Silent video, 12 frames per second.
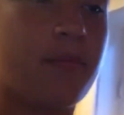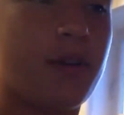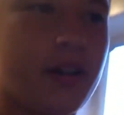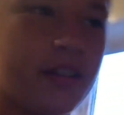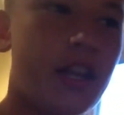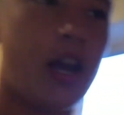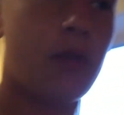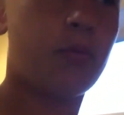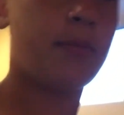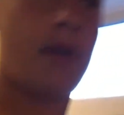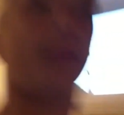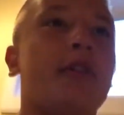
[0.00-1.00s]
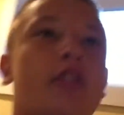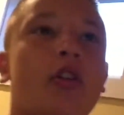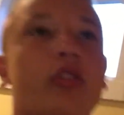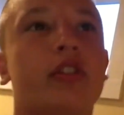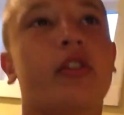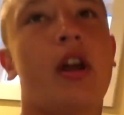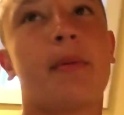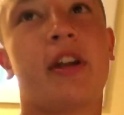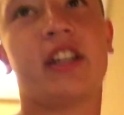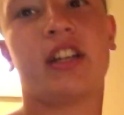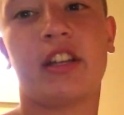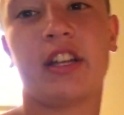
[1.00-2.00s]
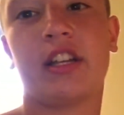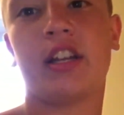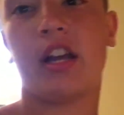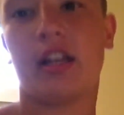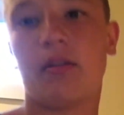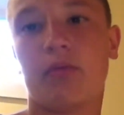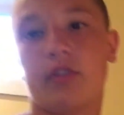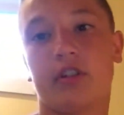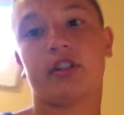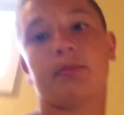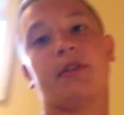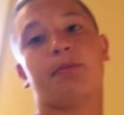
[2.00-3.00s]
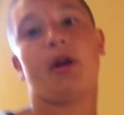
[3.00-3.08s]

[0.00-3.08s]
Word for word: but yeah, we might be going crab hunting again tonight. We were gonna be